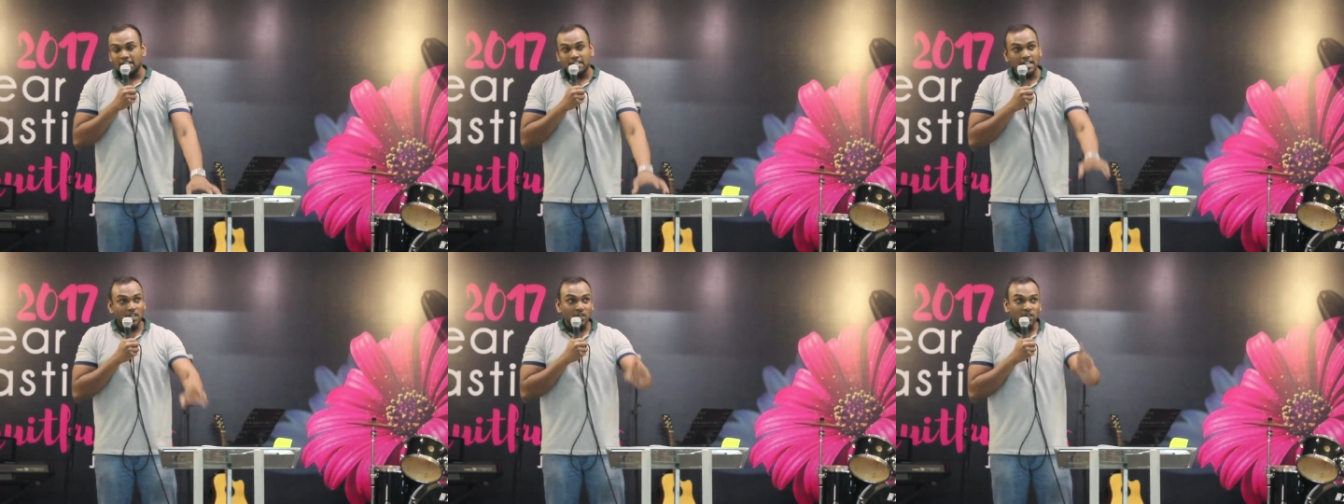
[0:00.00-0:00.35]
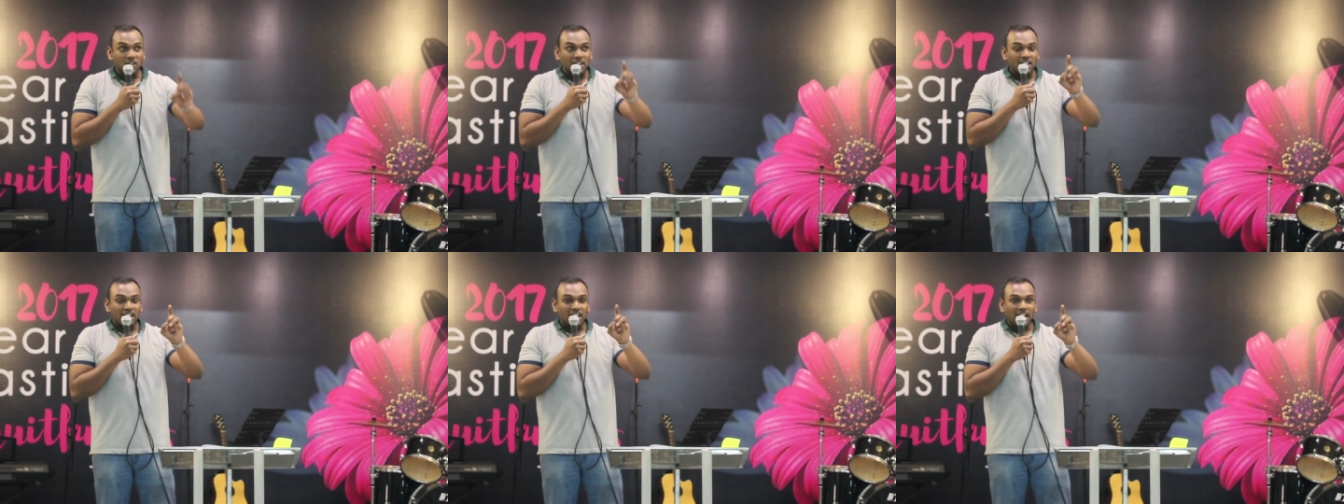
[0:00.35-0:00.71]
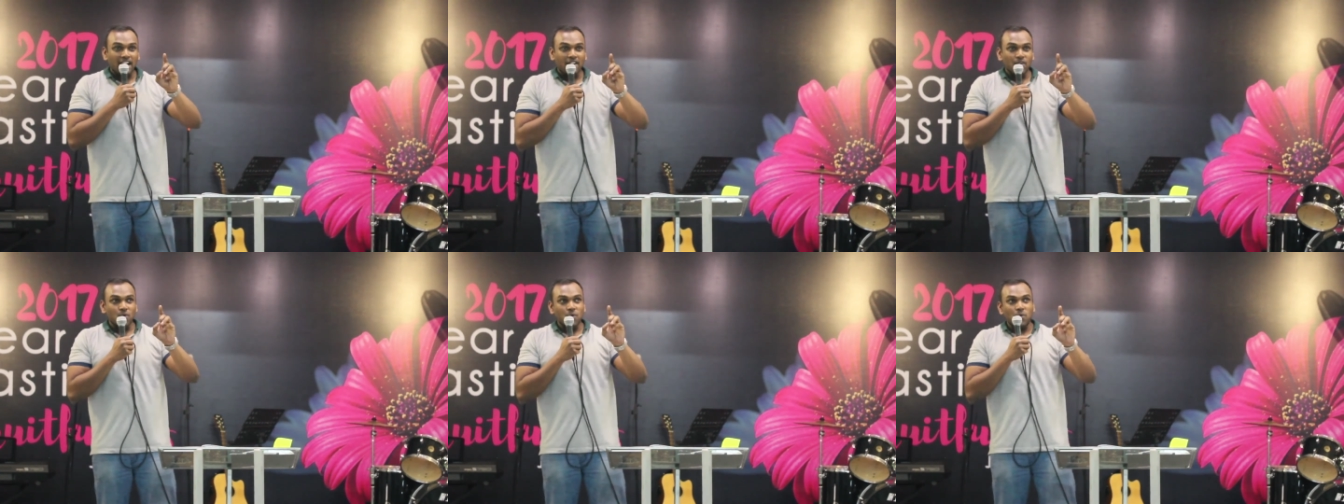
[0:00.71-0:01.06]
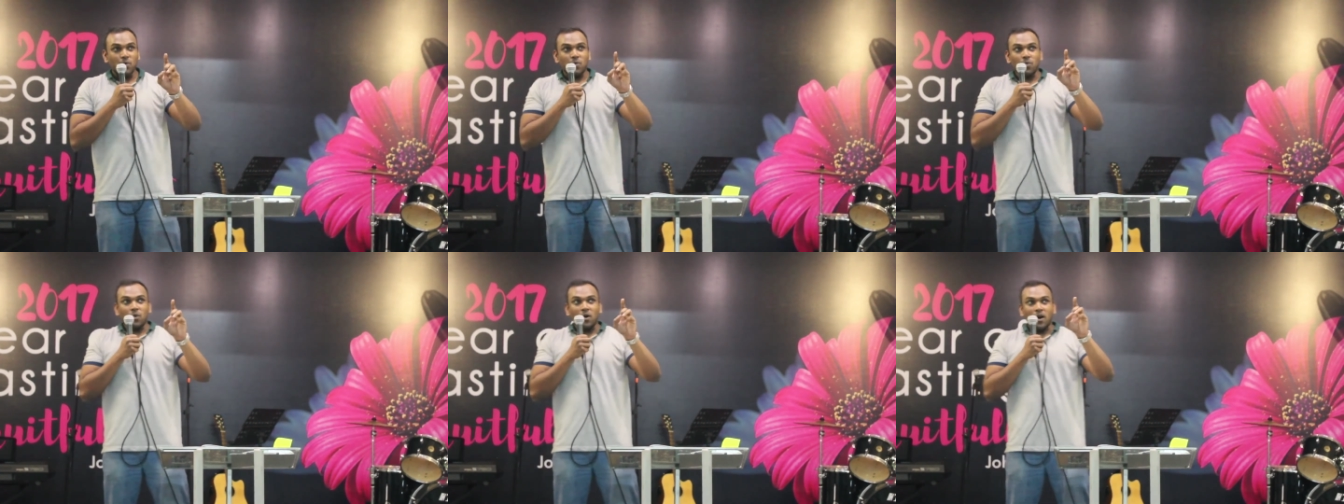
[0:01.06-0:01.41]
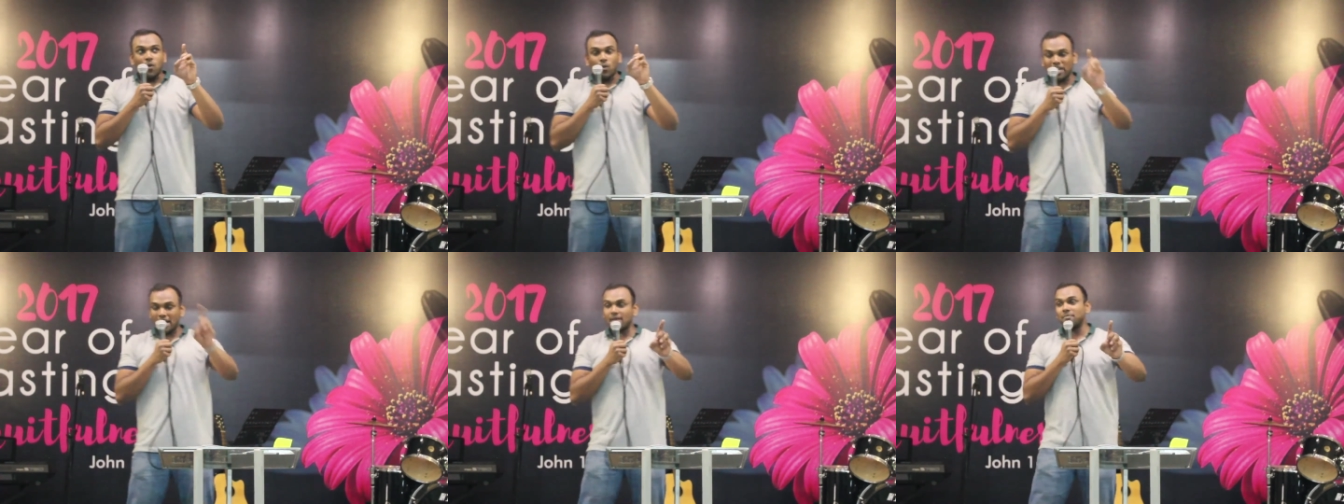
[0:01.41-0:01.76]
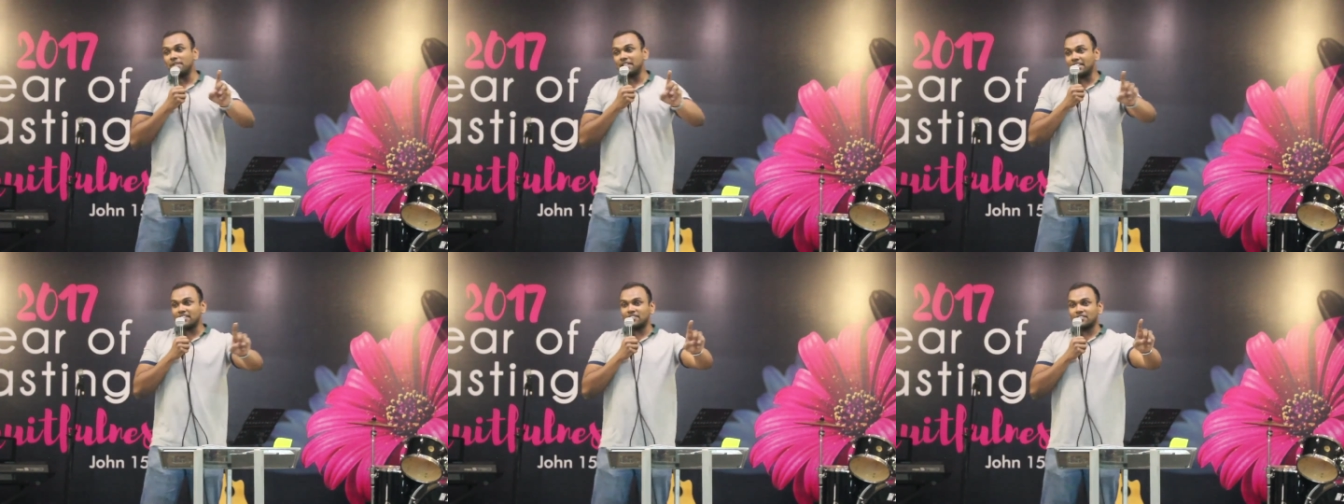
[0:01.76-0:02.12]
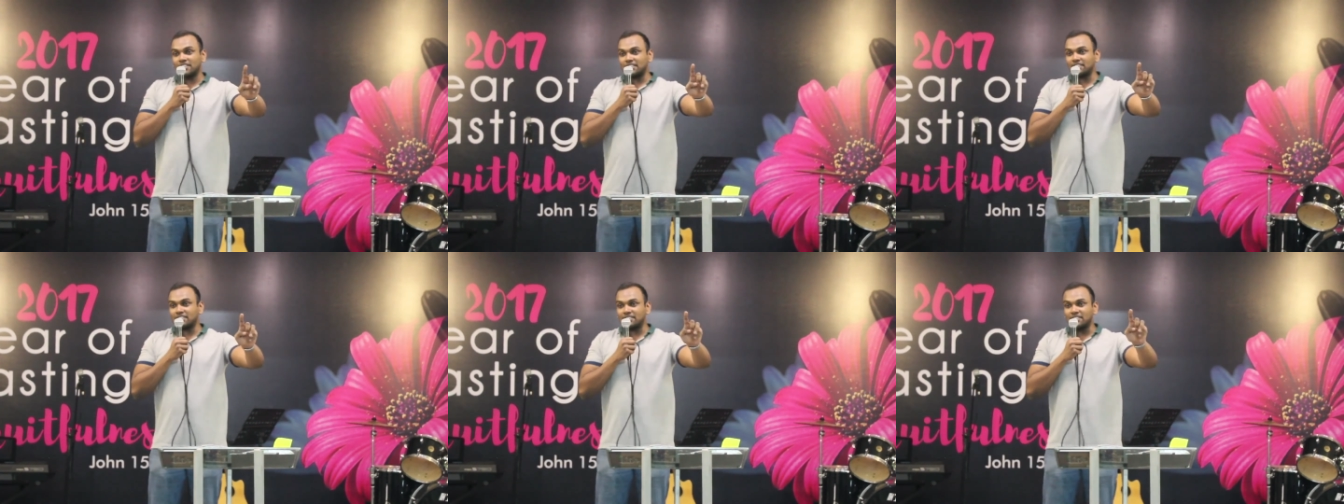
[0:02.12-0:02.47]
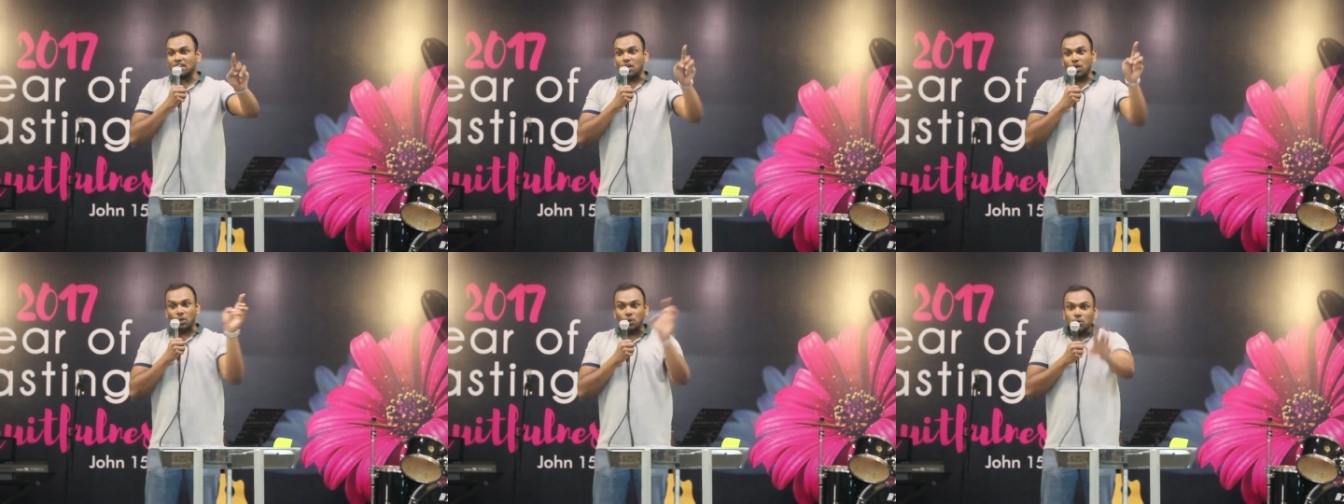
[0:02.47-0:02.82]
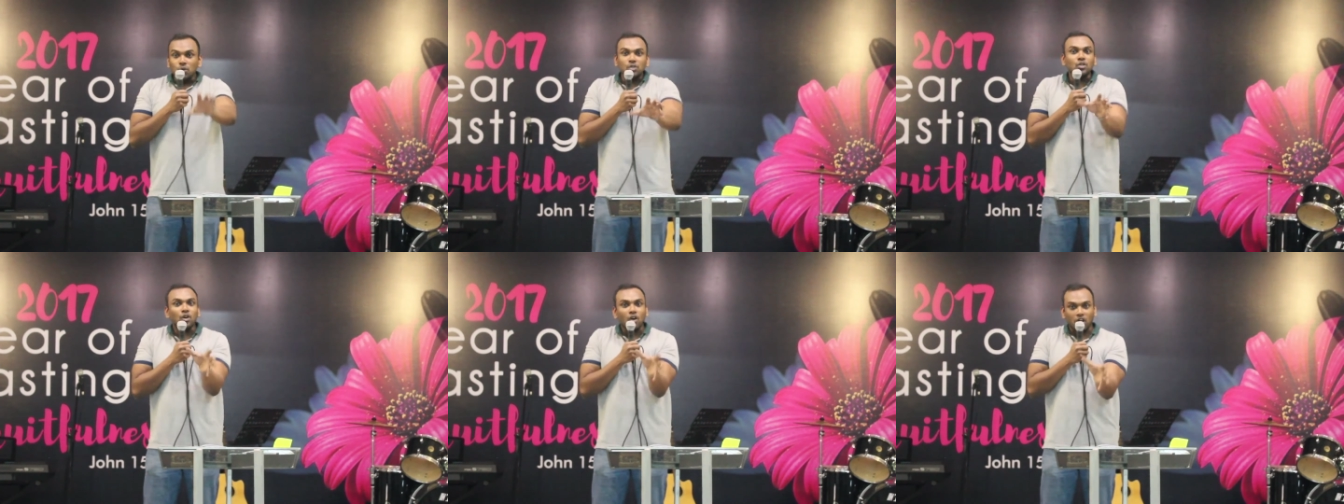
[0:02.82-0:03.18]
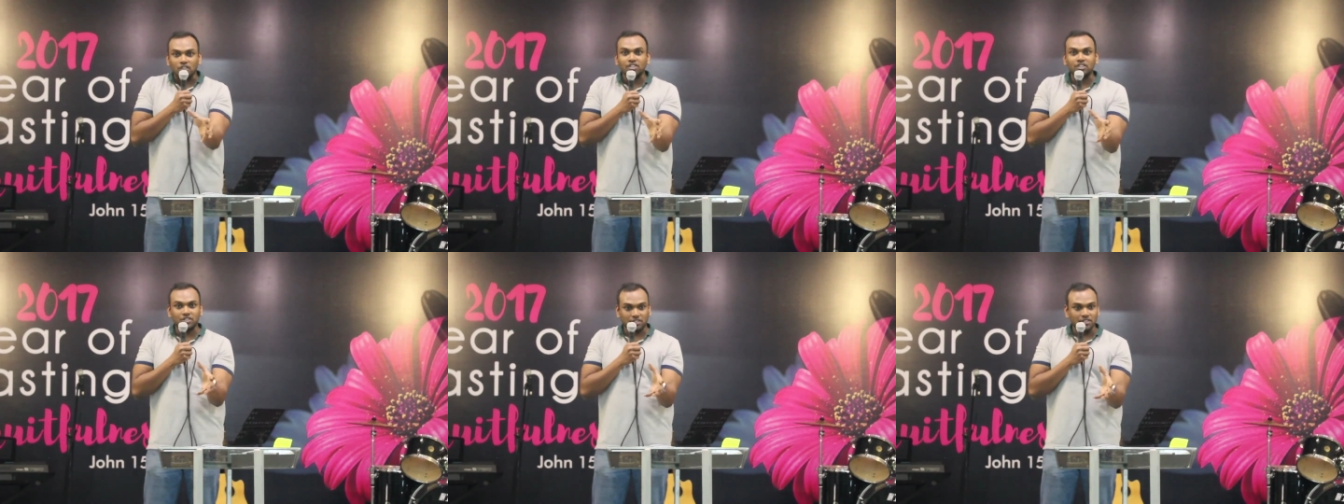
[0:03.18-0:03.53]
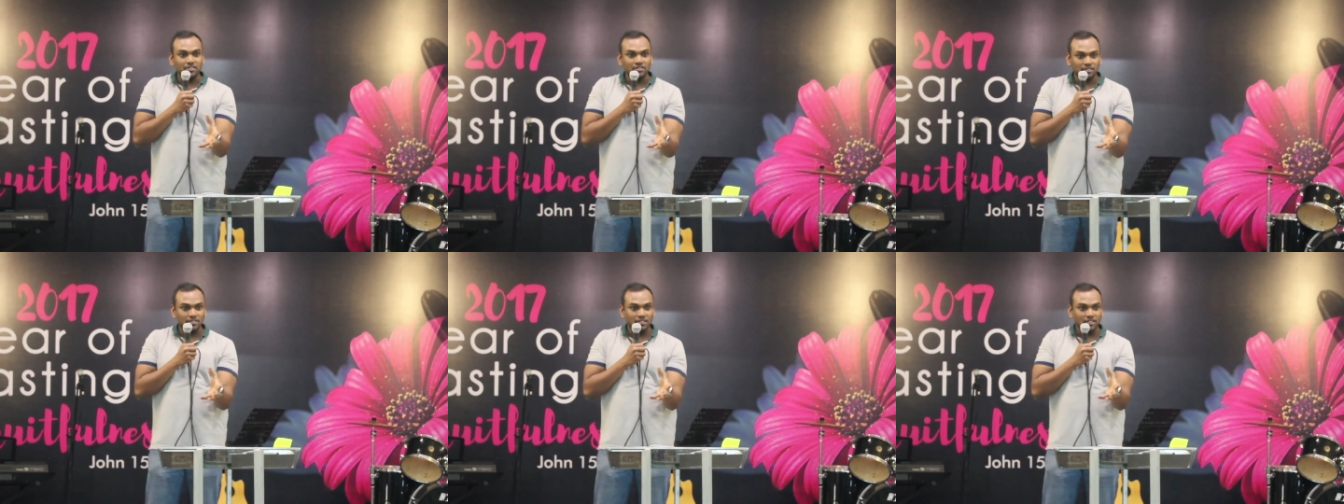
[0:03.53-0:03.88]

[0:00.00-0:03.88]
Now, what I believe is the root cause,